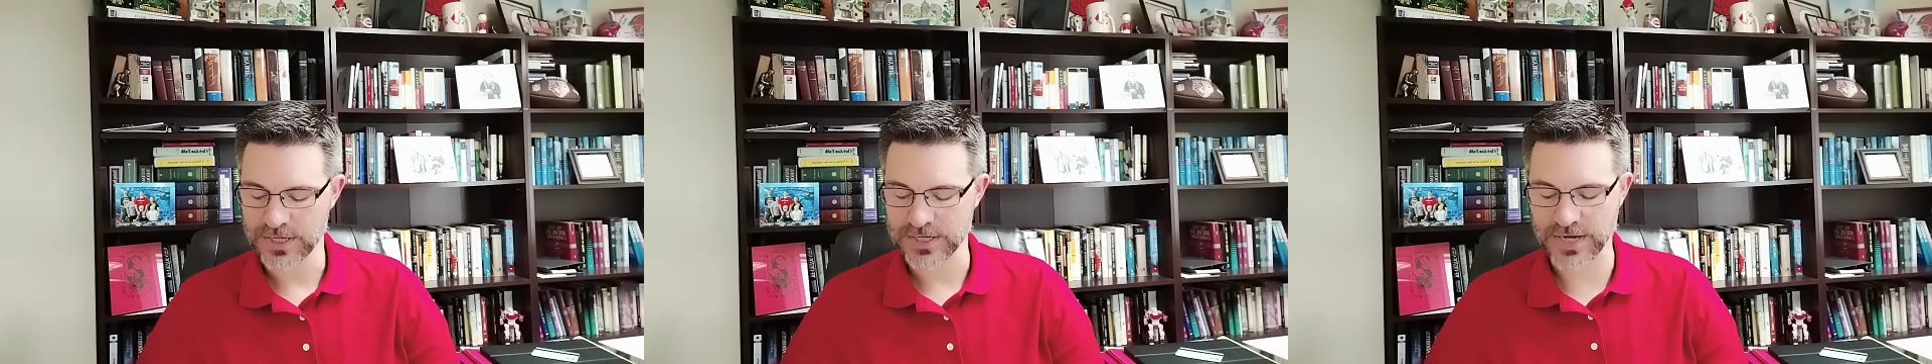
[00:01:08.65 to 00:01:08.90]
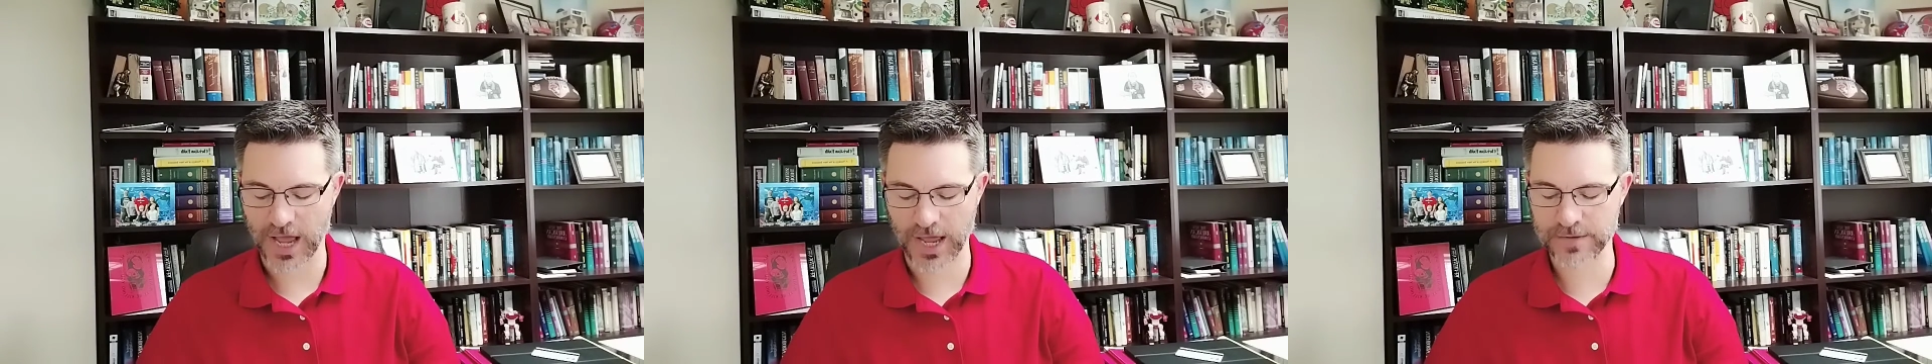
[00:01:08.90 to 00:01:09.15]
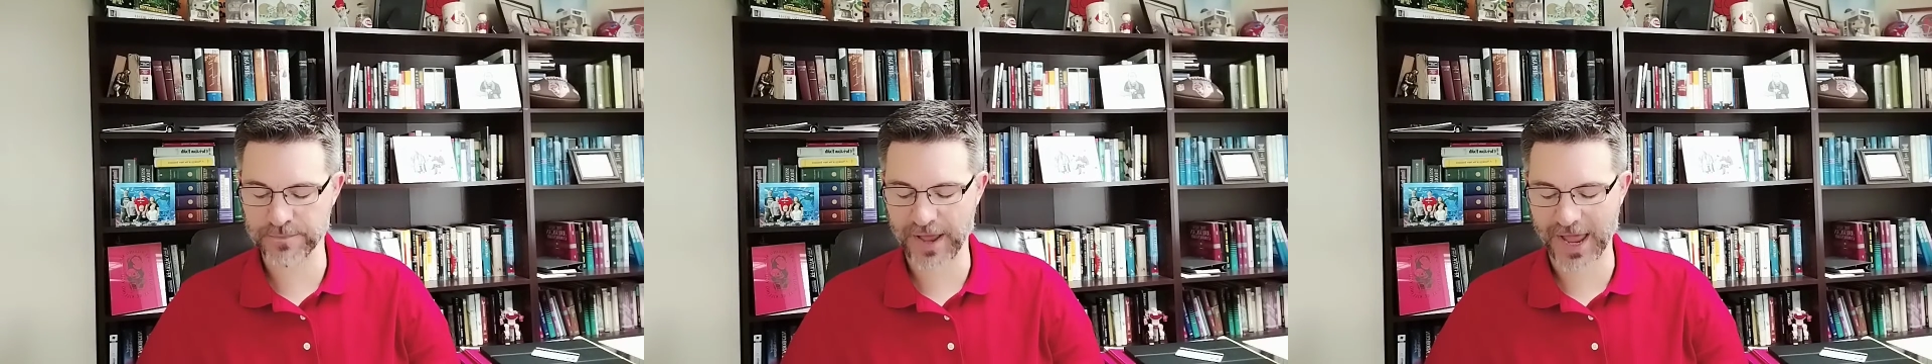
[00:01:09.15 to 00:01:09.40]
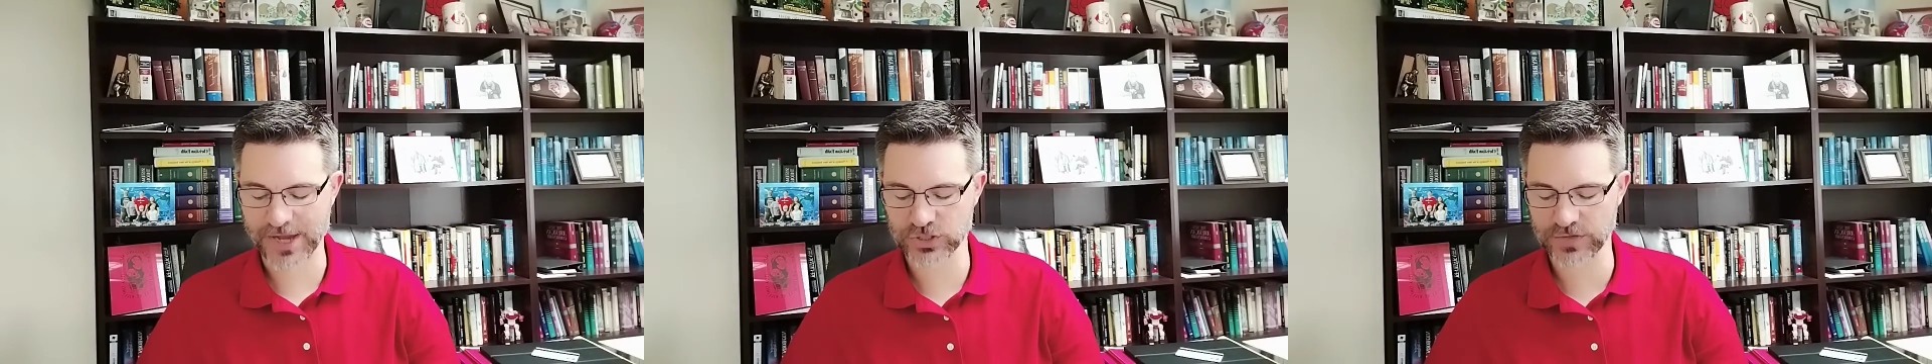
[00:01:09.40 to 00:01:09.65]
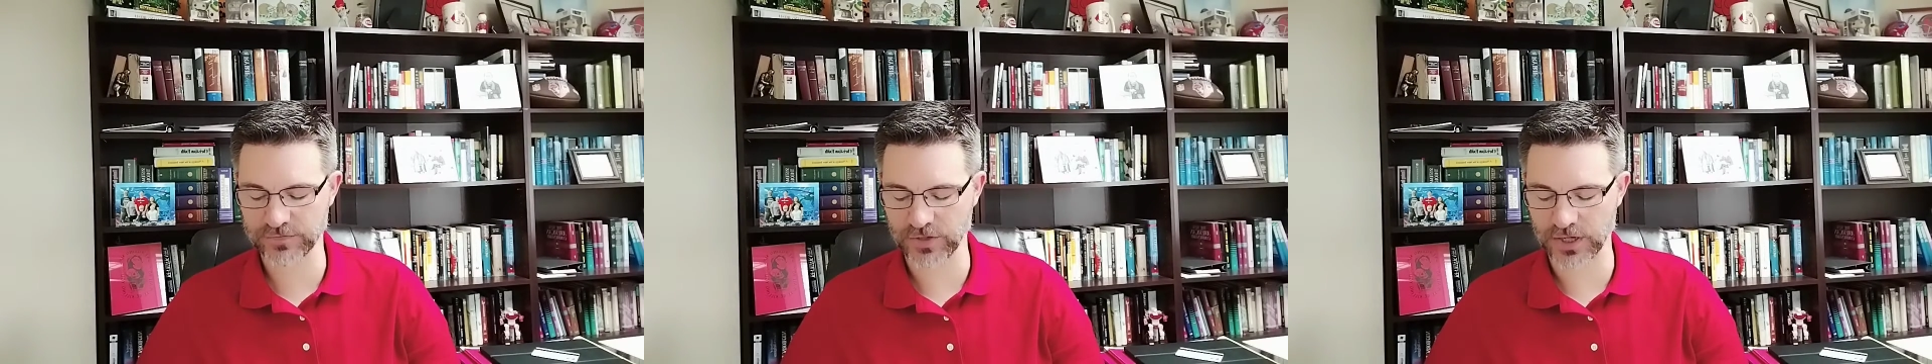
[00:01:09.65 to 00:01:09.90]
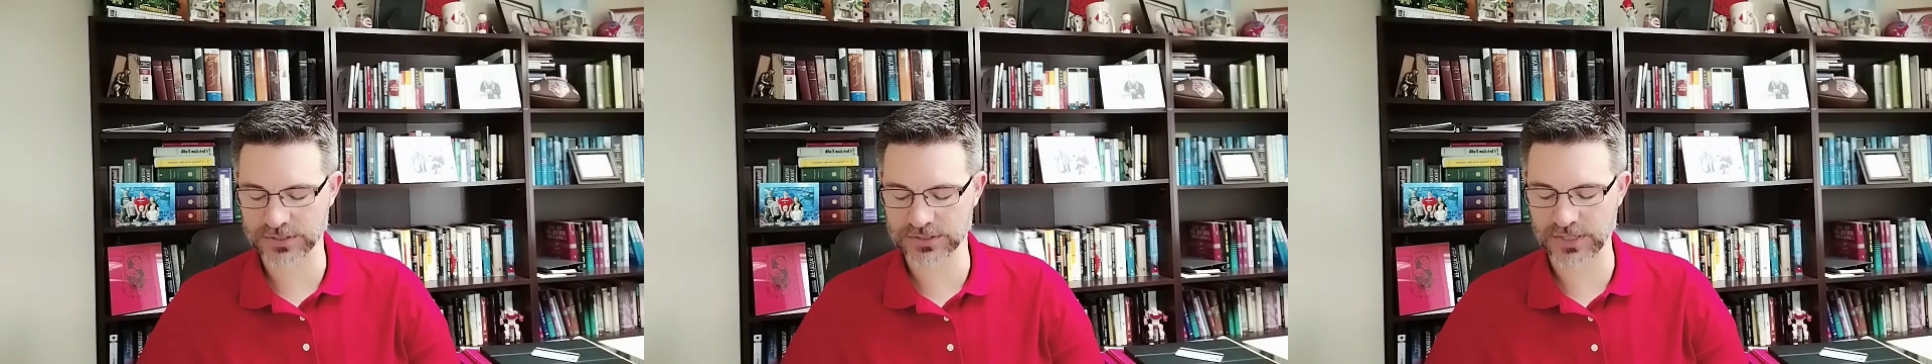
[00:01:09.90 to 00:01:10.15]
not in passion of
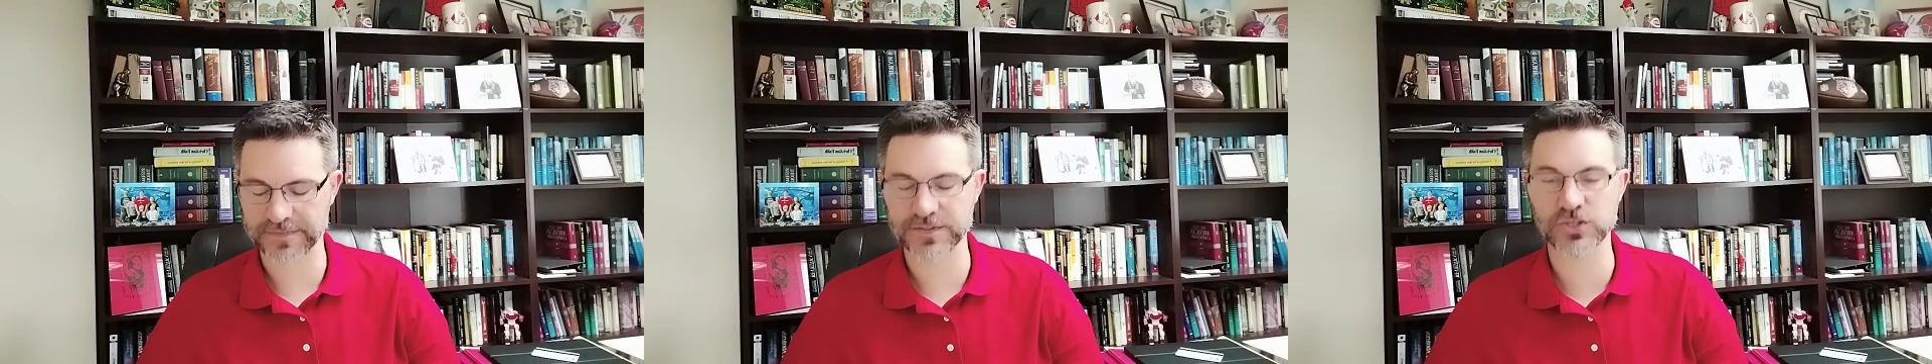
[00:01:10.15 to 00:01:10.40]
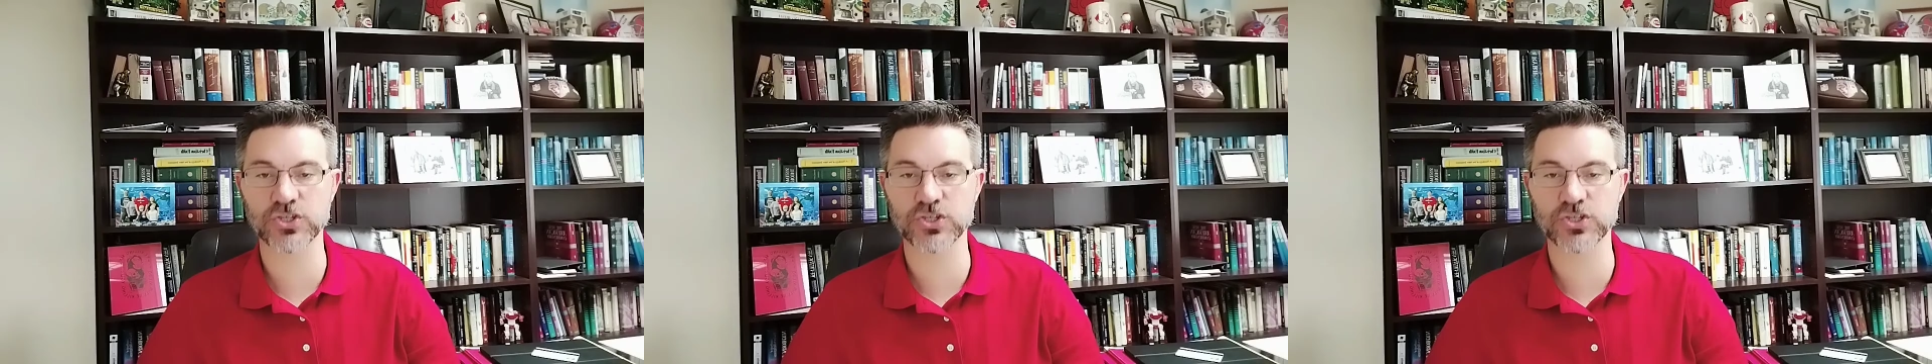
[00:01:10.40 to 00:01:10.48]
lust like the